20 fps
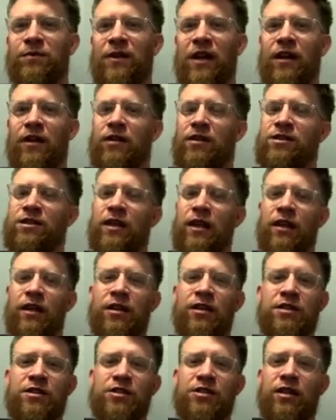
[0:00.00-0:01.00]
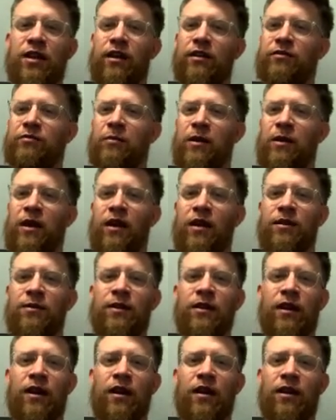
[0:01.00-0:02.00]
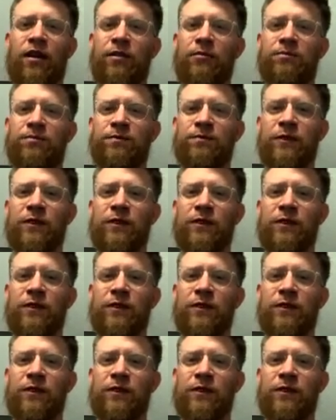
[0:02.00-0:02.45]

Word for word: that looks like good stuff, man. Um,